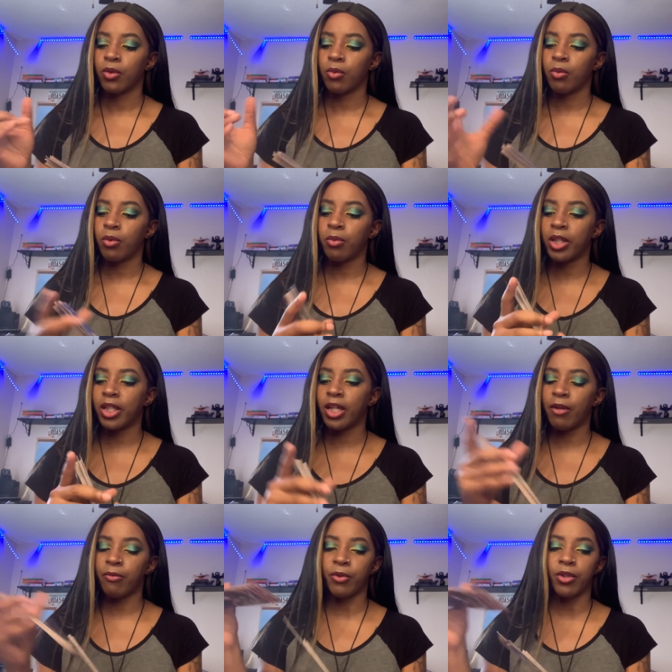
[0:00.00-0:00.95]
Here we
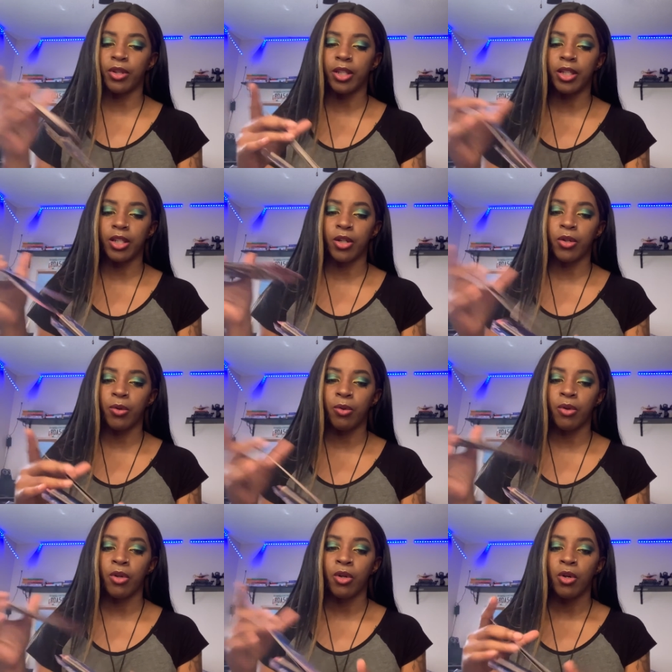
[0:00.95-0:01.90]
got for
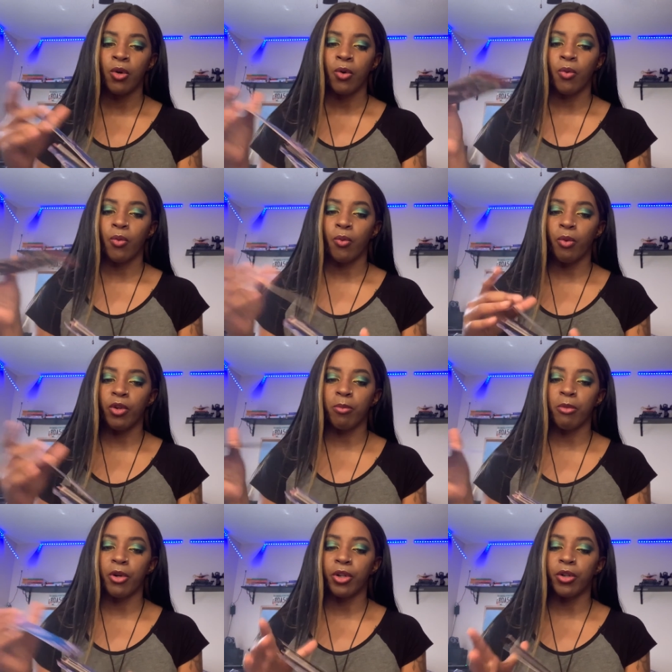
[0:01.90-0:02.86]
Leo with
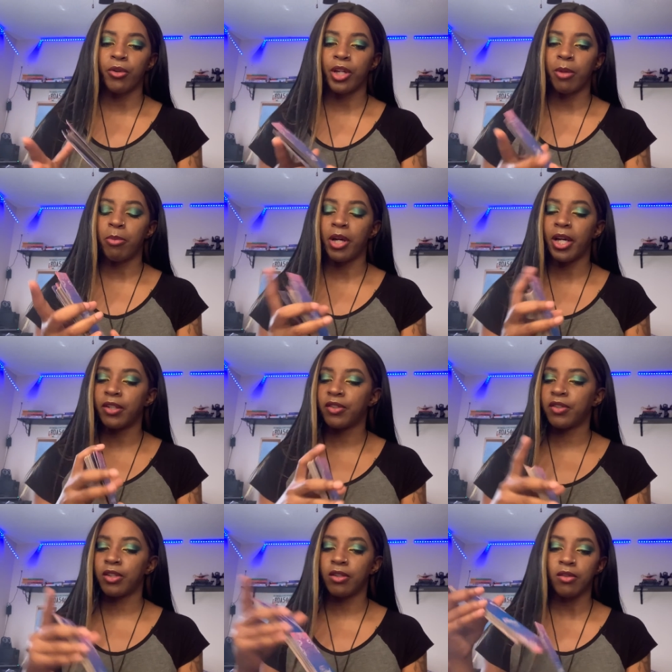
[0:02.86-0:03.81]
Mercury and
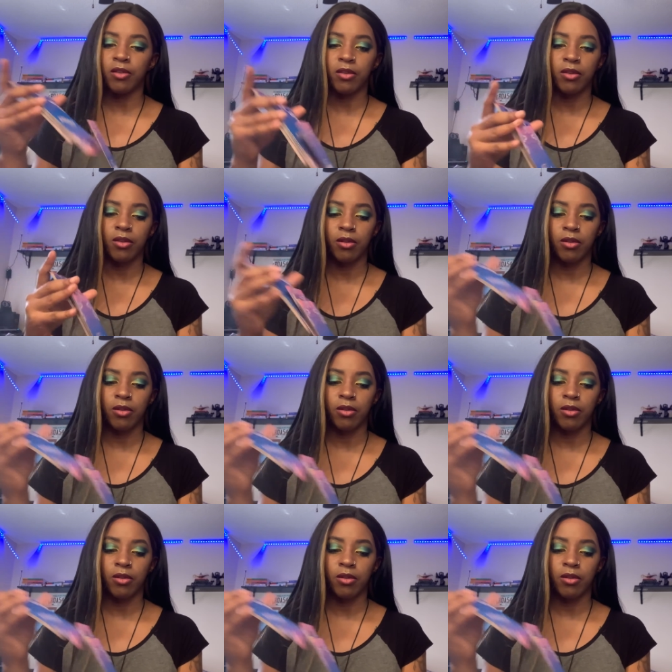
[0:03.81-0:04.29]
Pisces.